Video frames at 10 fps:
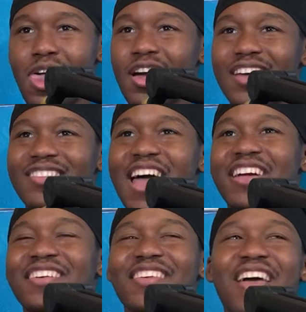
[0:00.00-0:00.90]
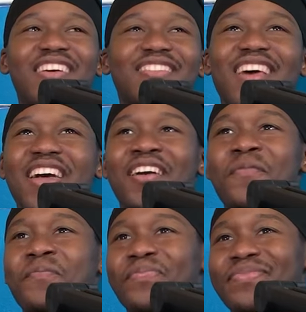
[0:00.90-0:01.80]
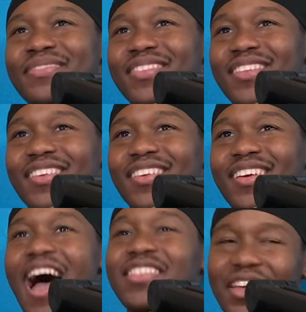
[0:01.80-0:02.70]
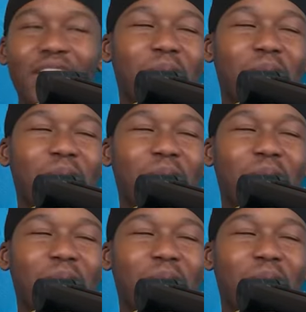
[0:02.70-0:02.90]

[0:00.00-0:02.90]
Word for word: Cause like, cause like, it's like I think they